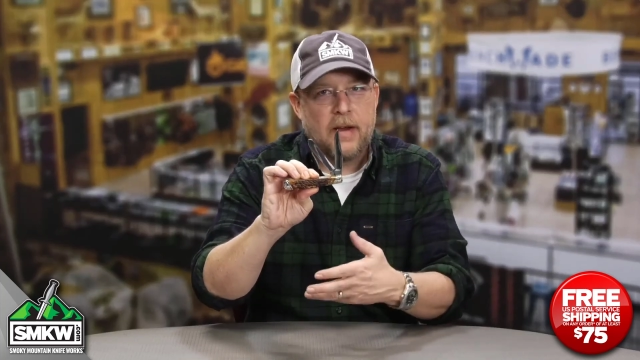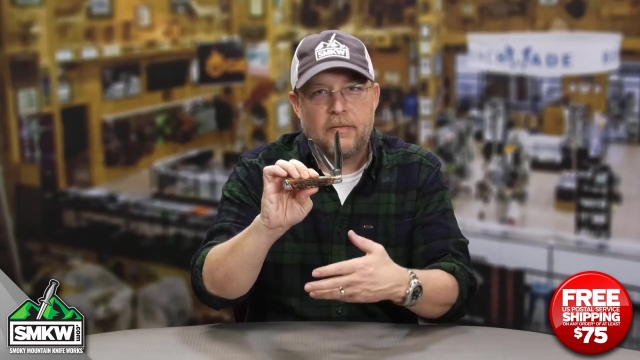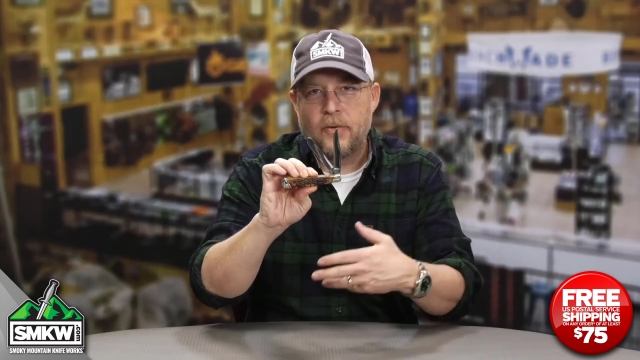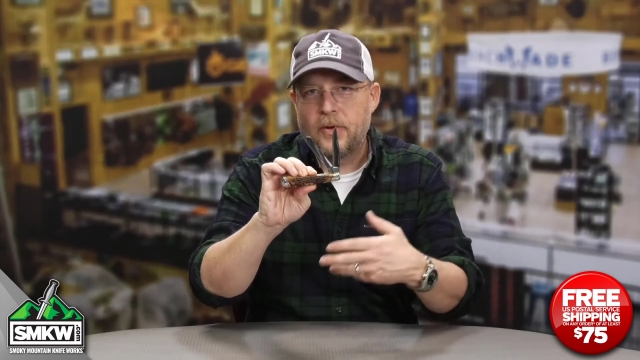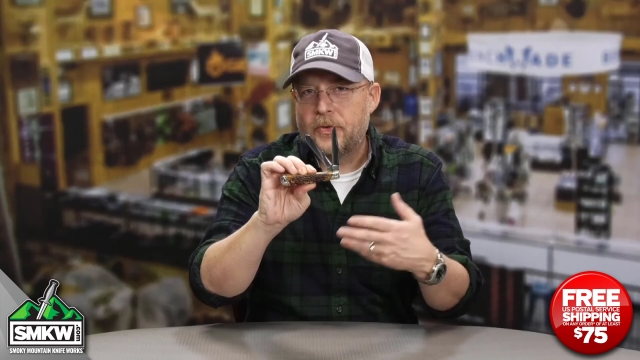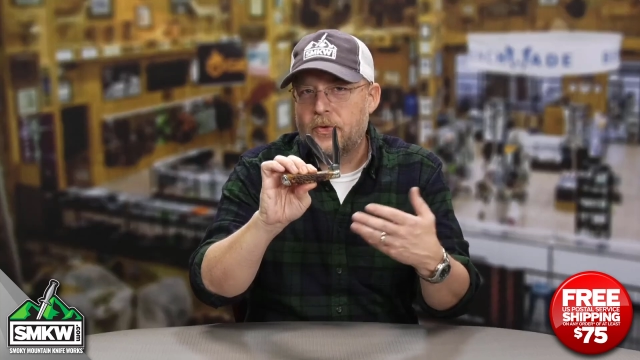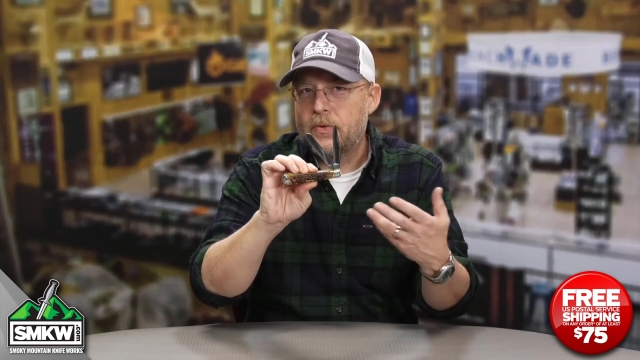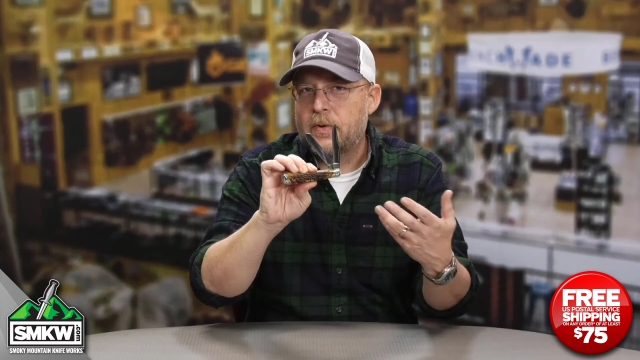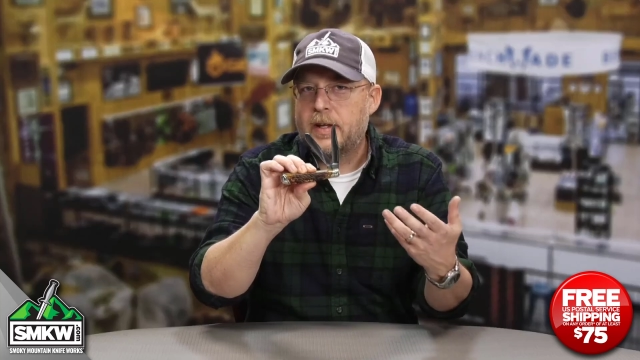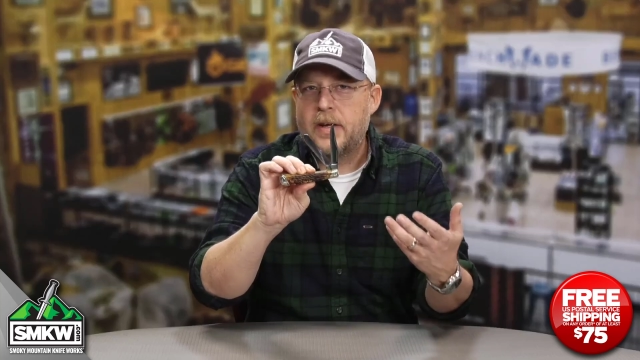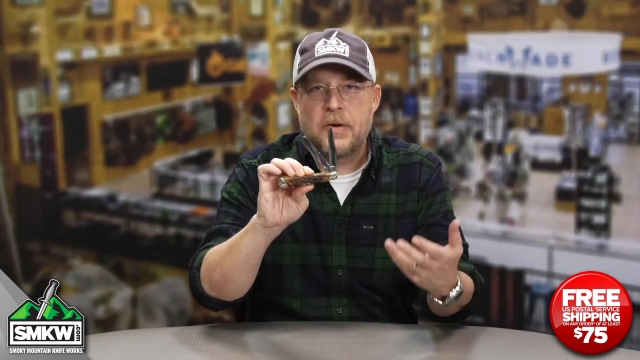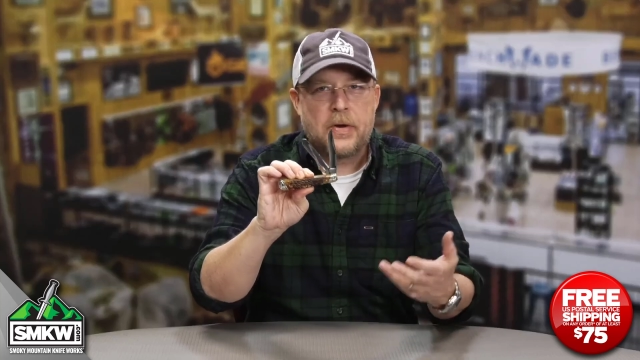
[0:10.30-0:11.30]
after a
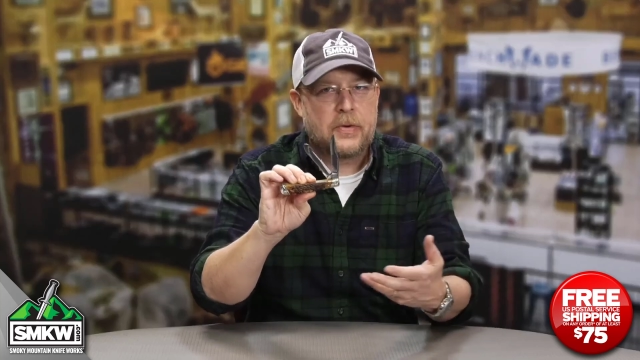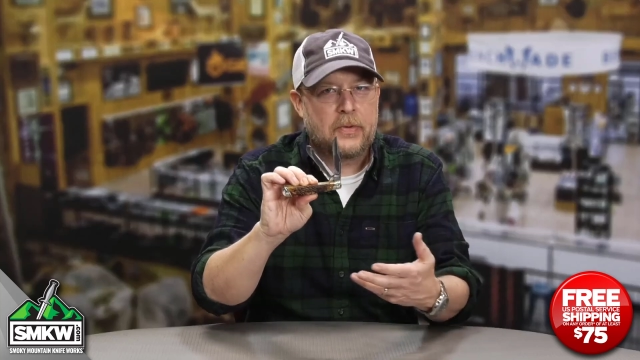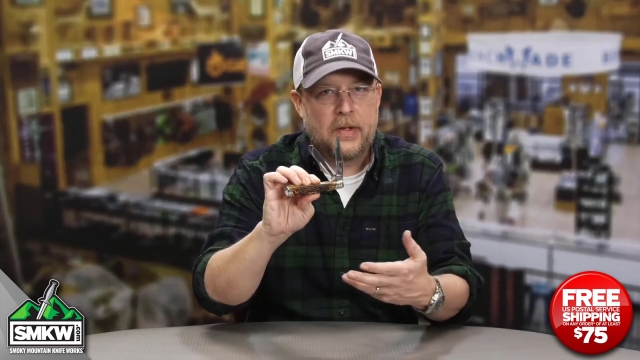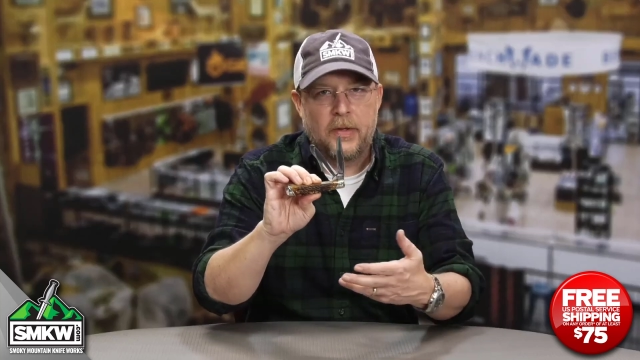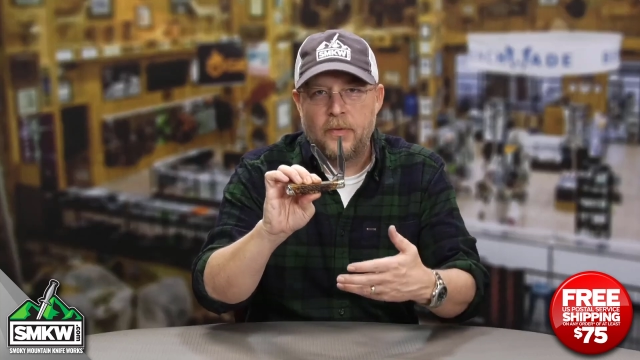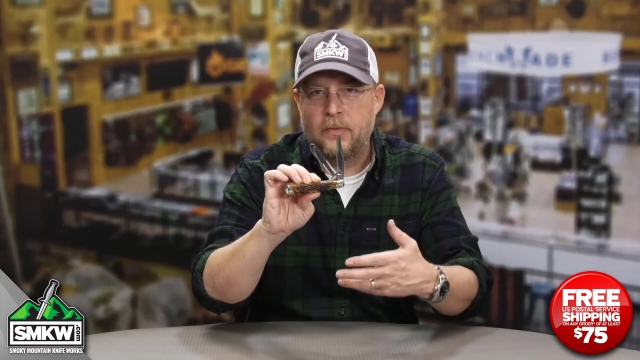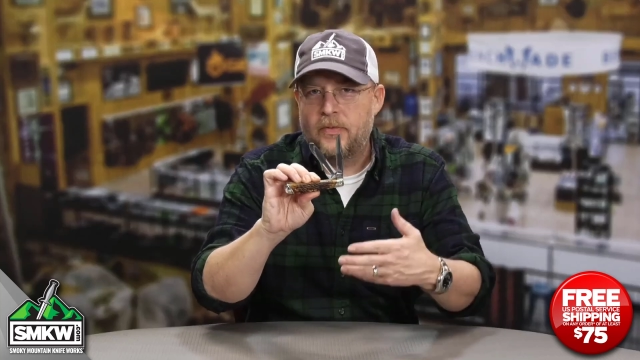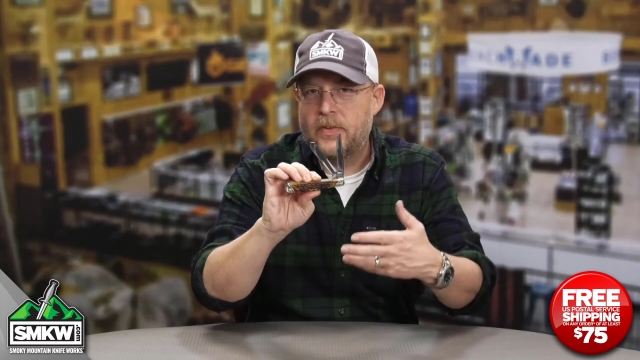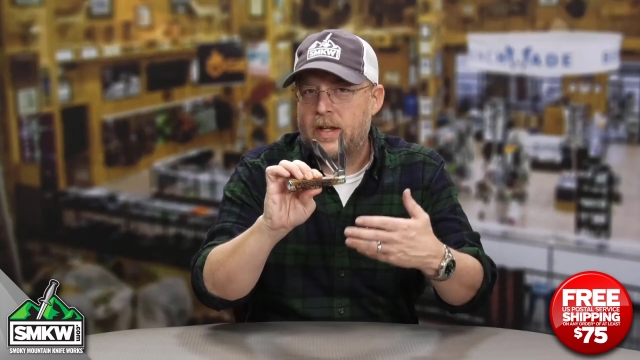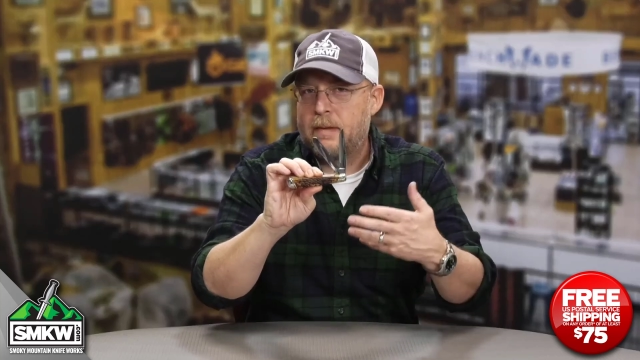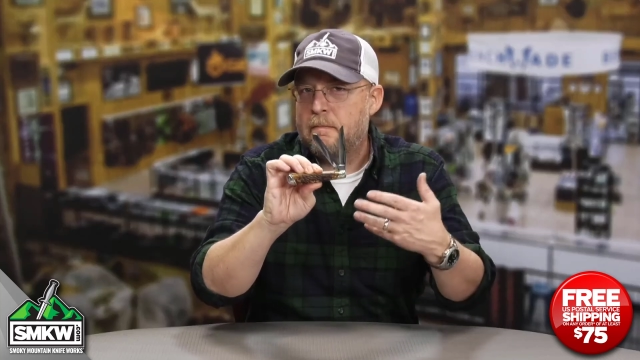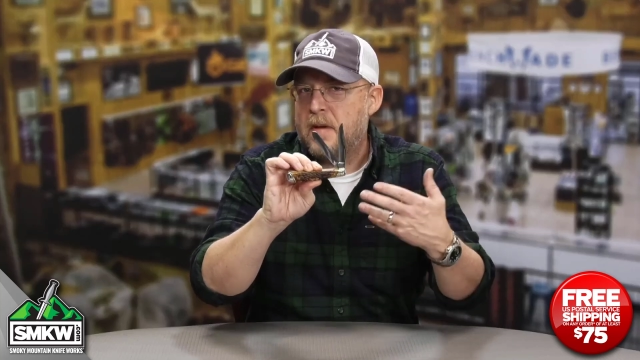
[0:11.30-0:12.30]
certain character that you've
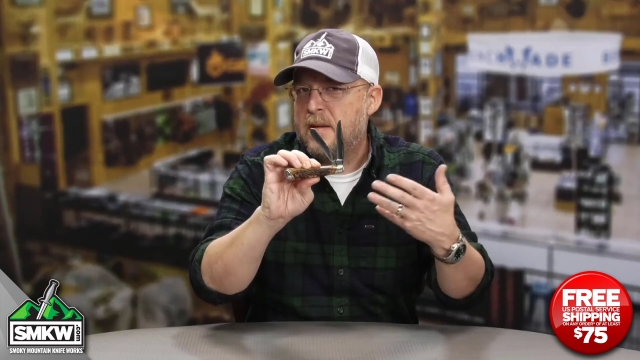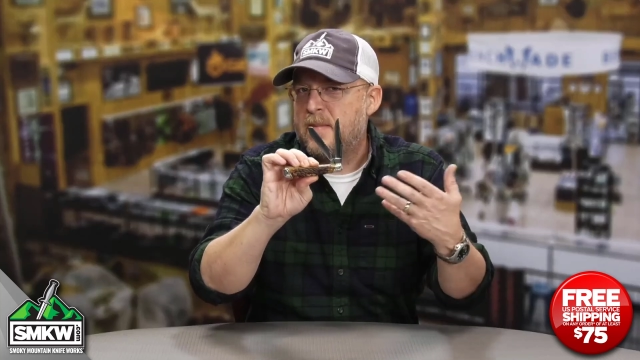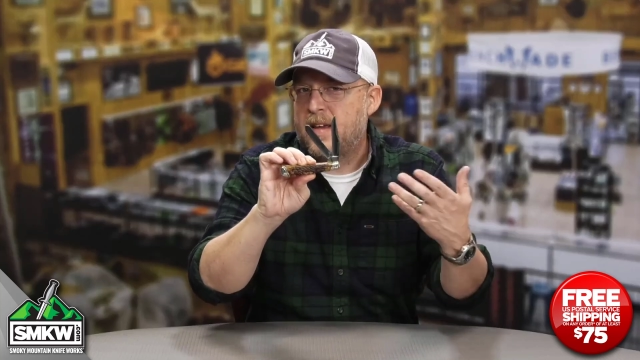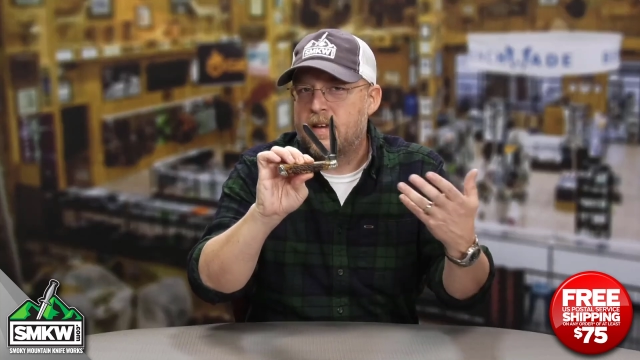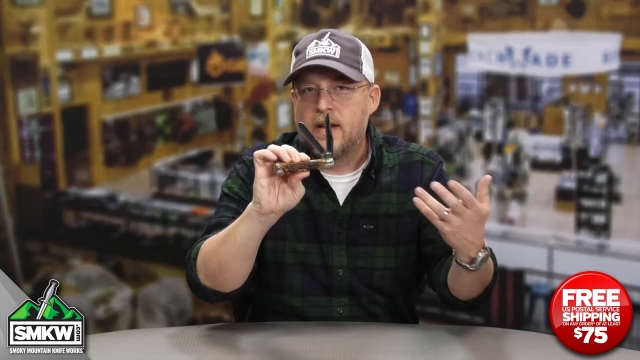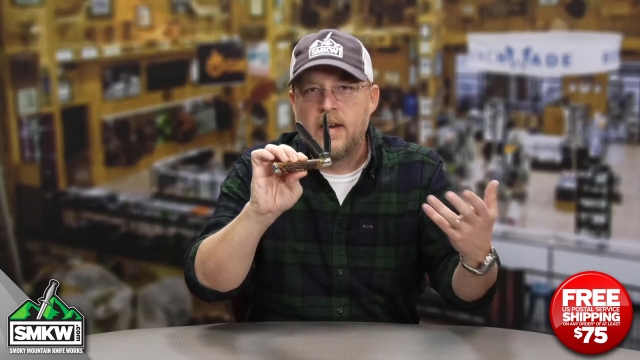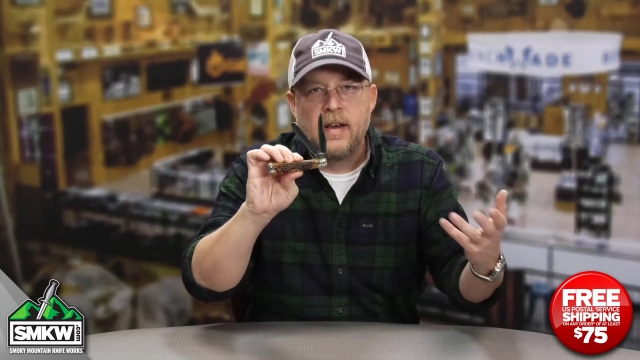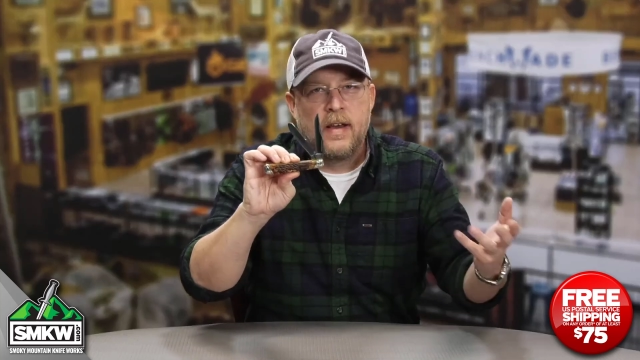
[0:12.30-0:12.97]
seen maybe